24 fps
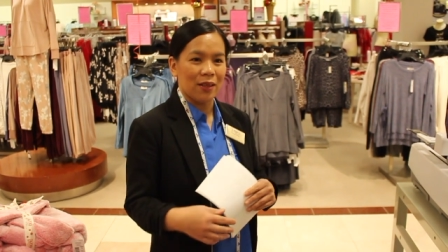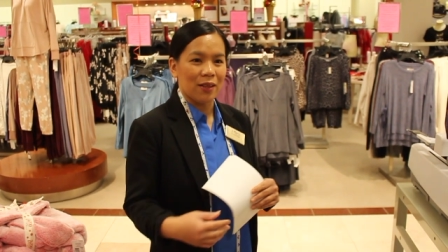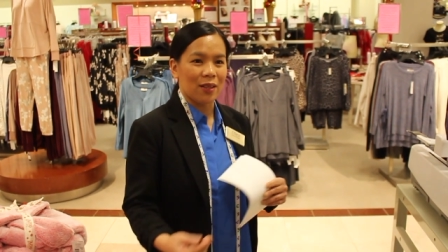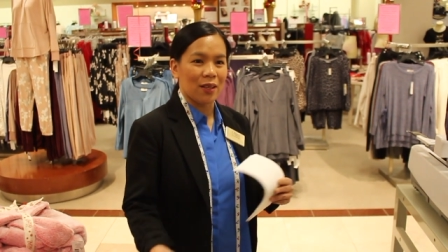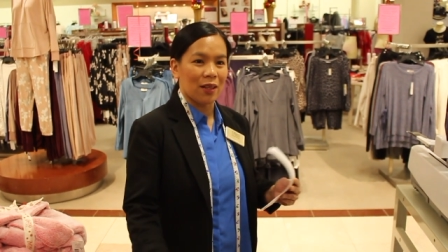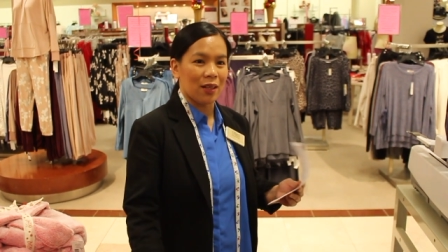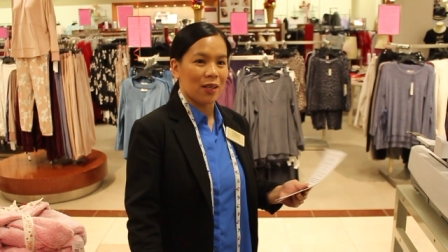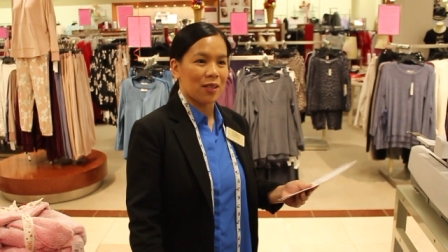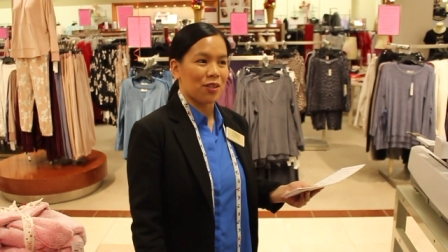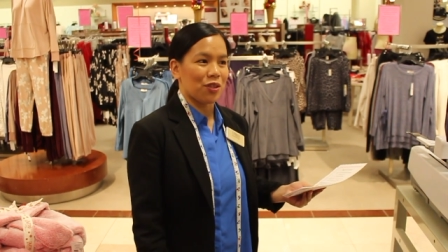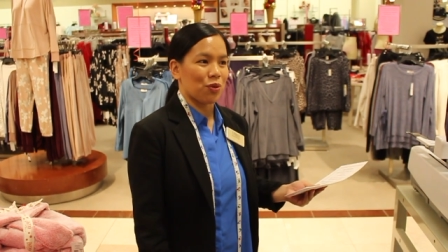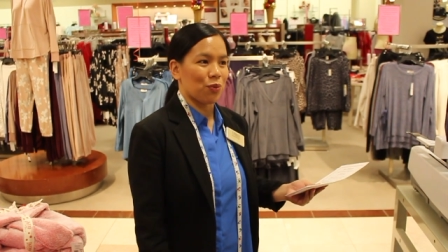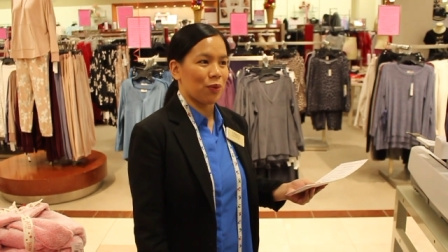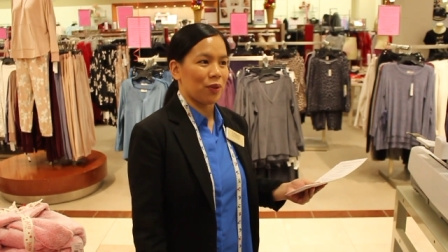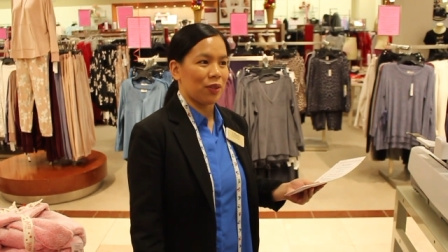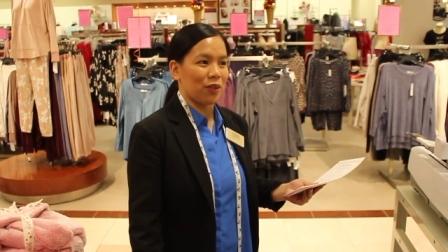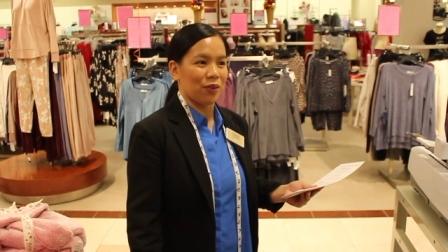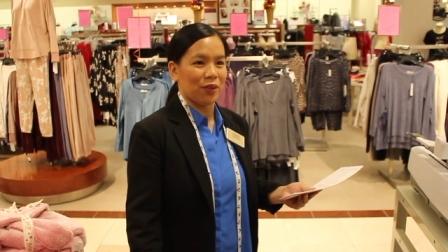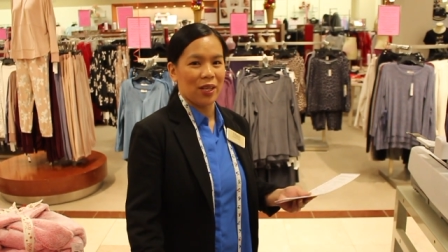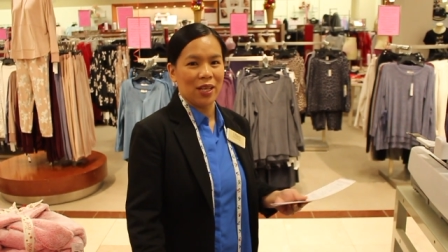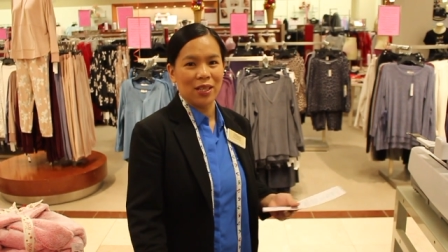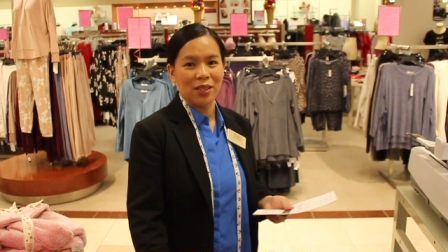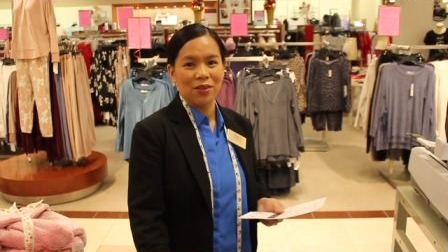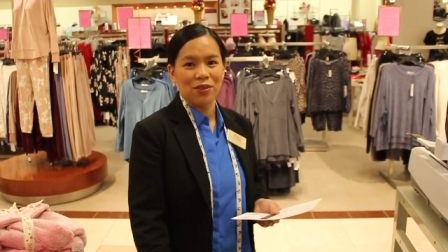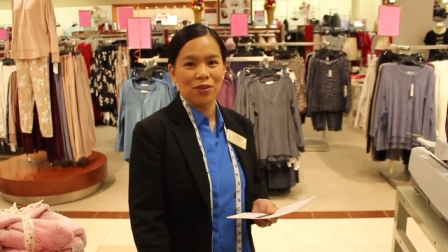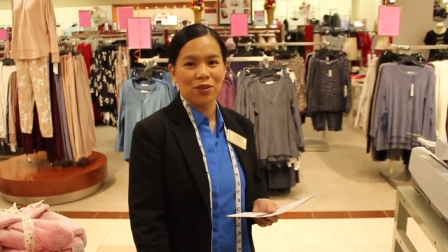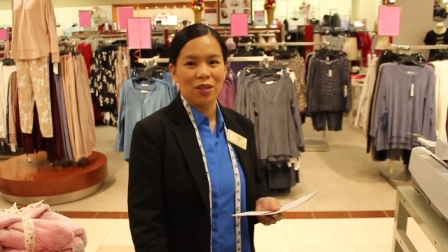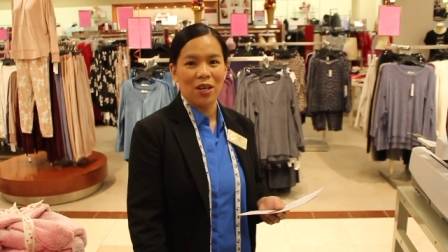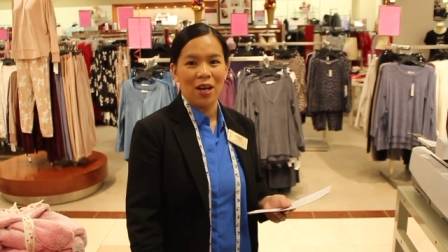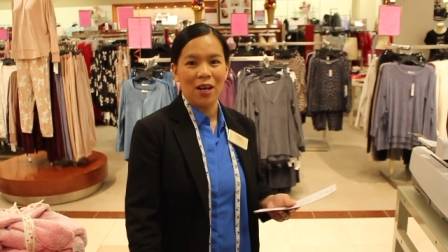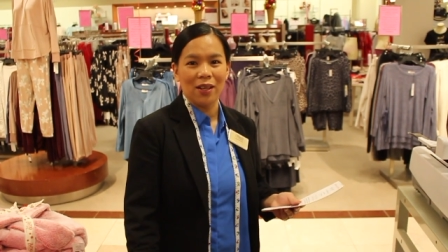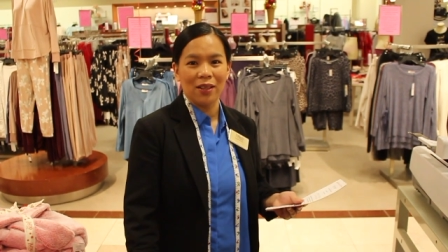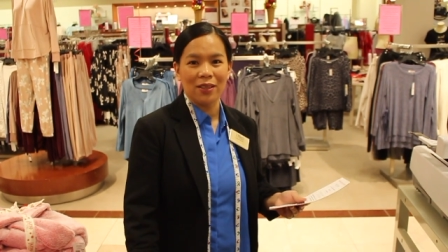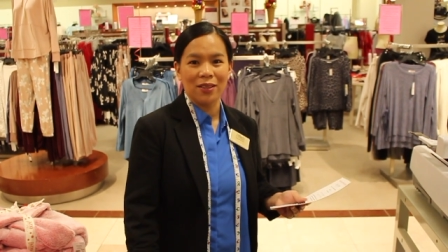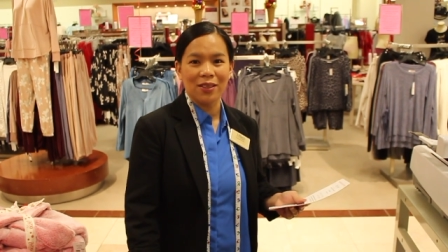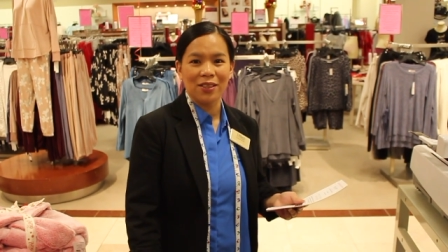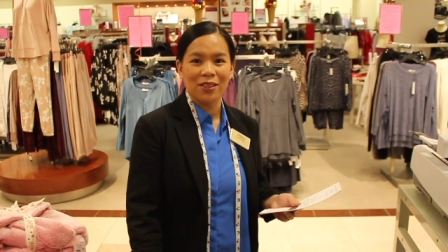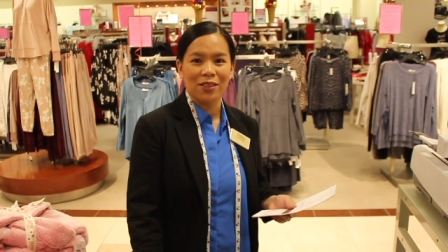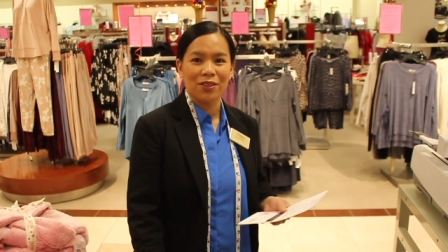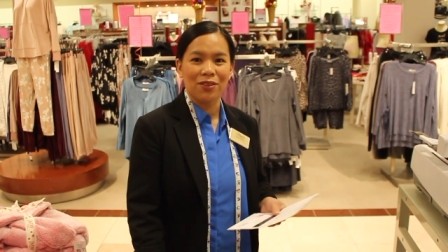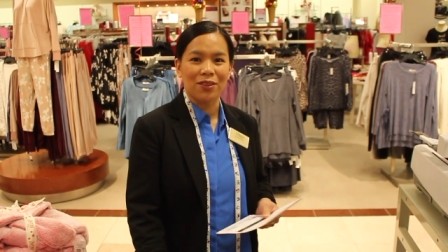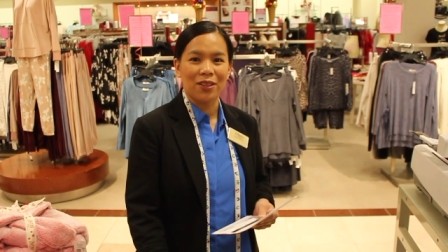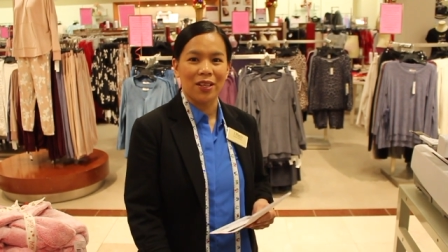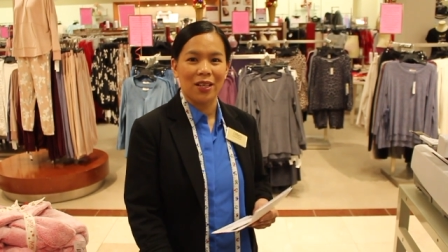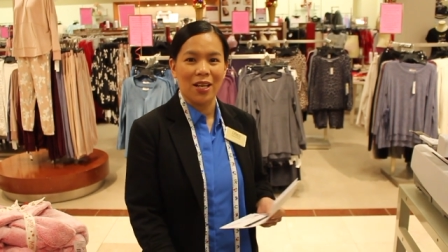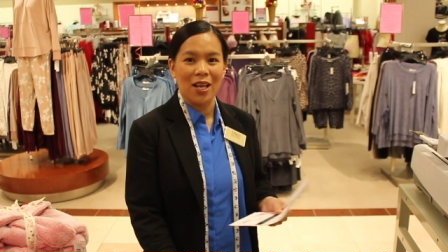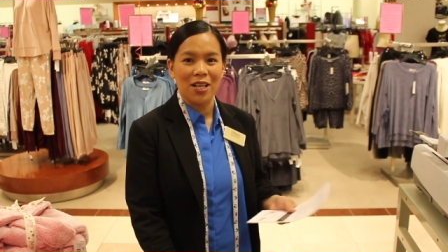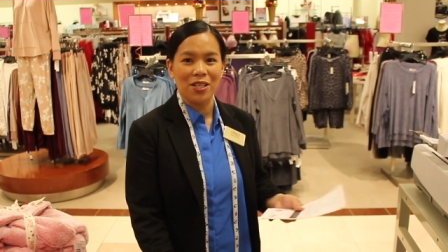Dillard's will donate $2
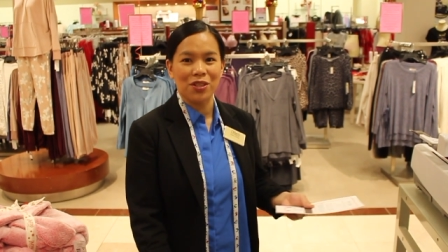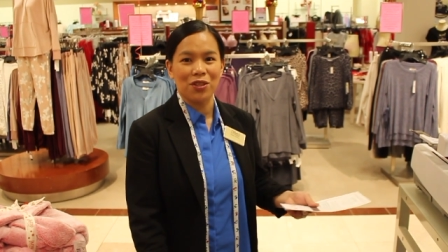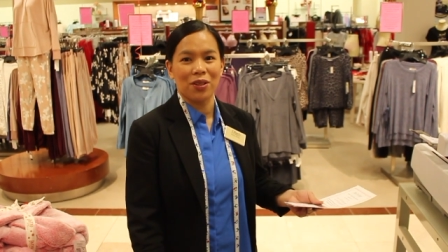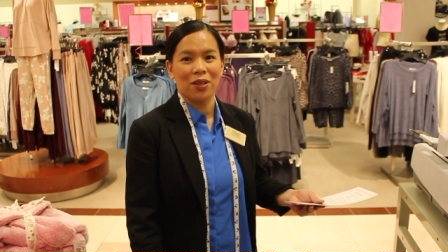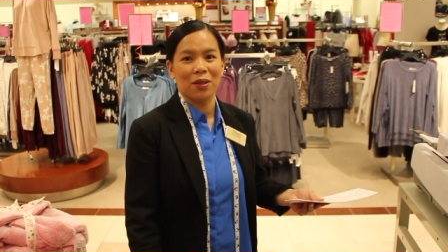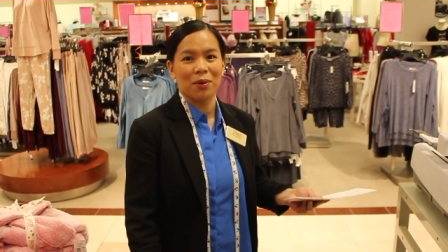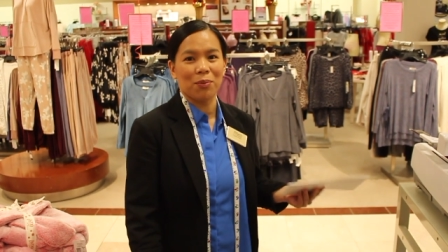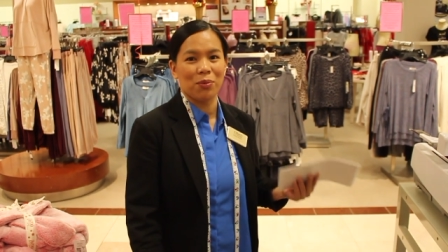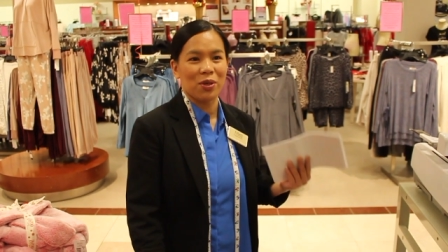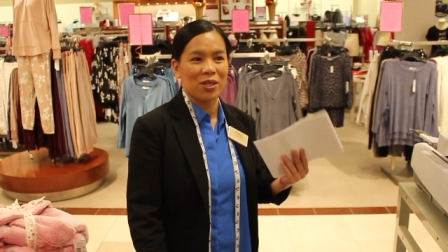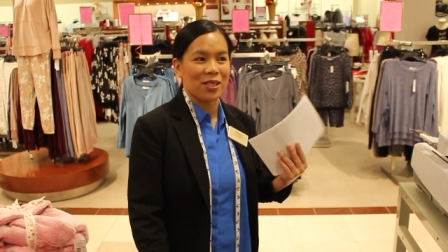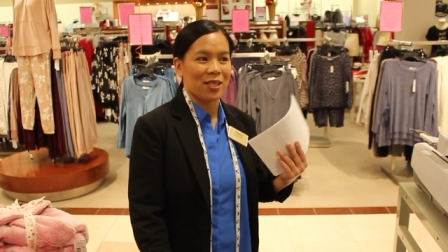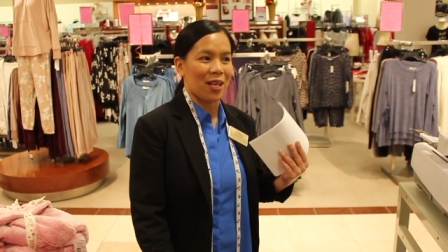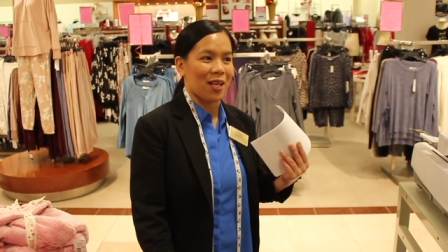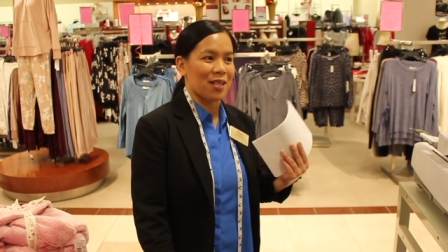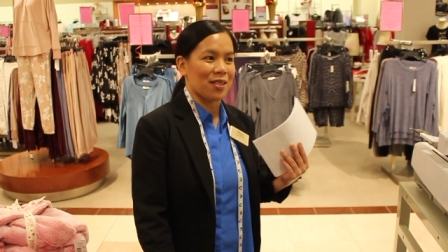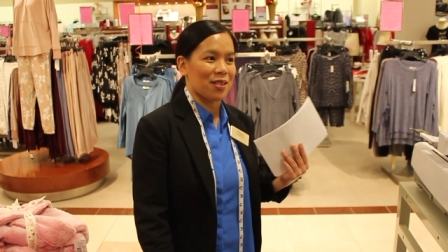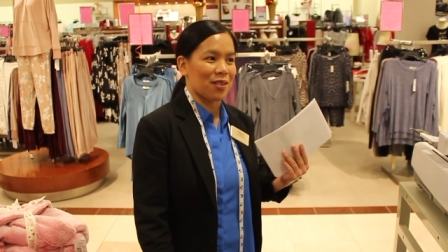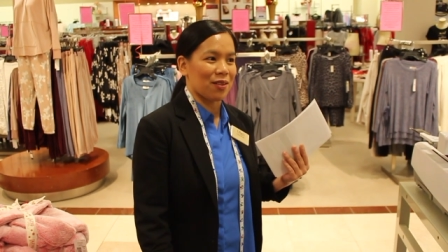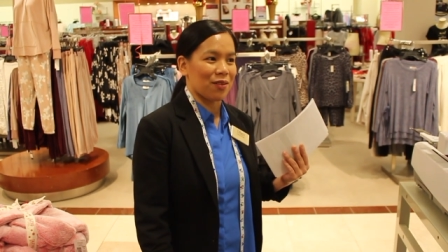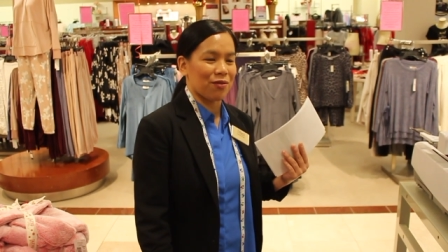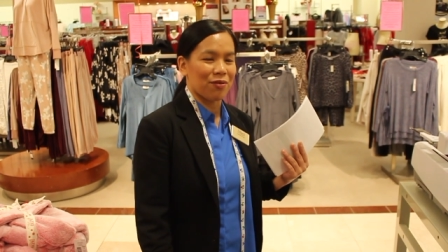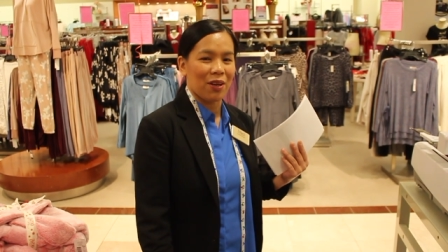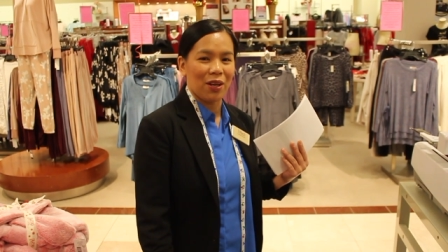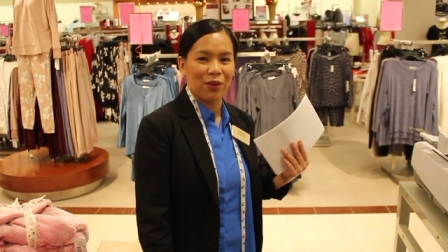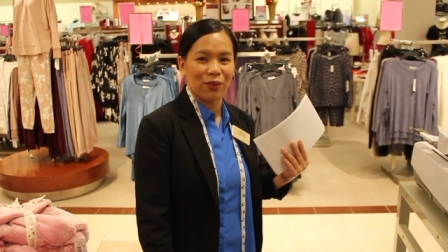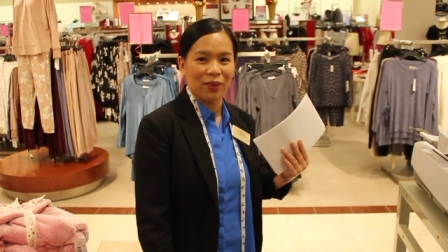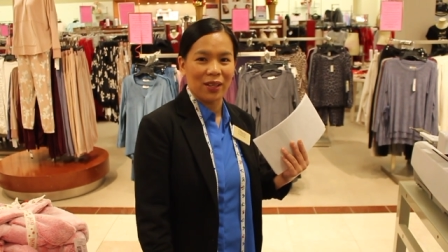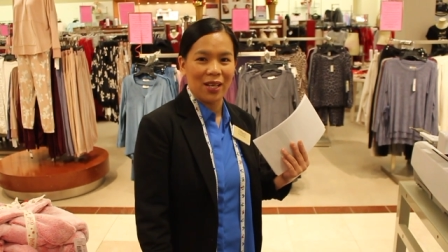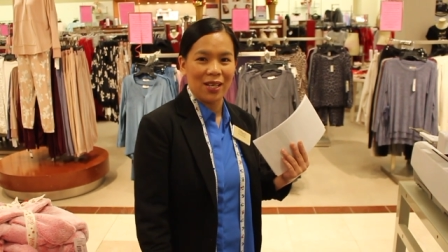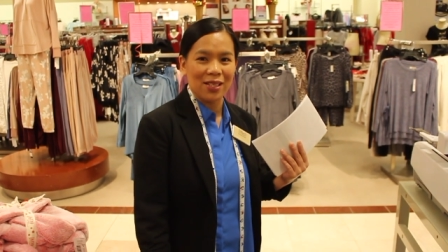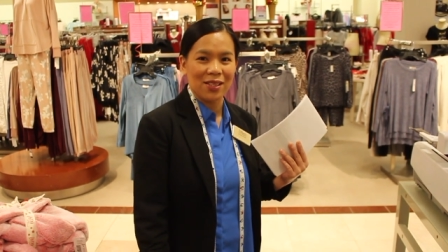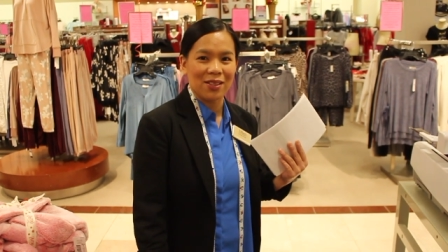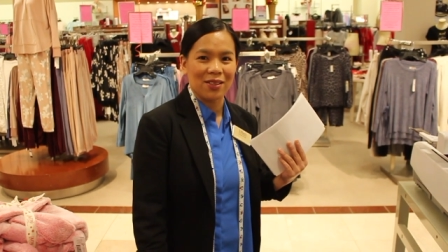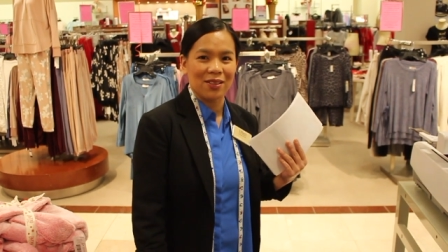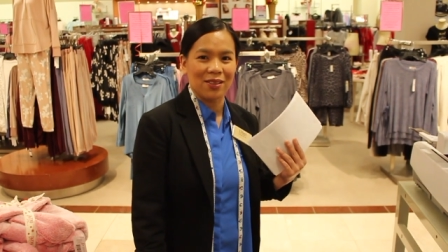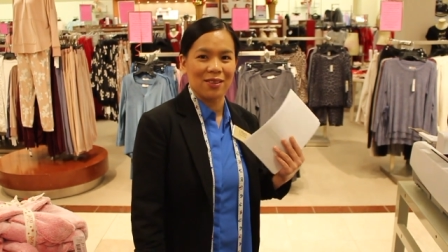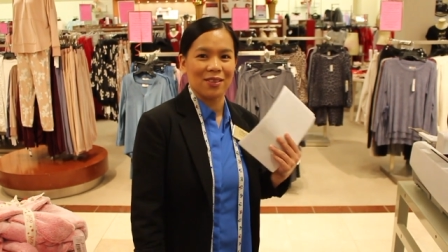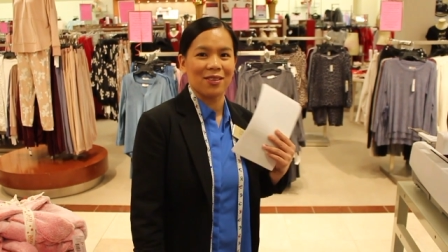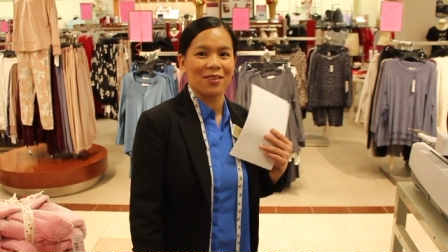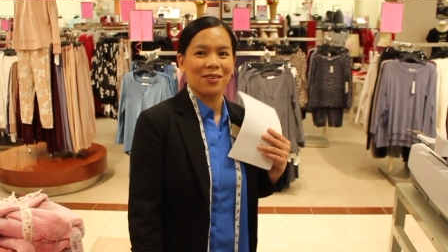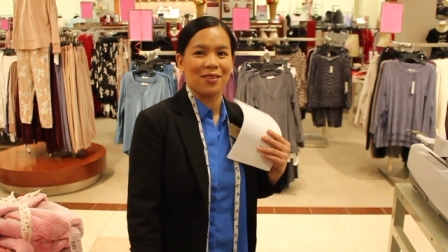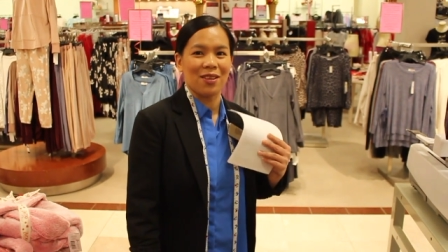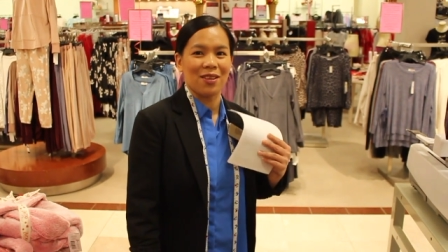to the National Breast Cancer Foundation. So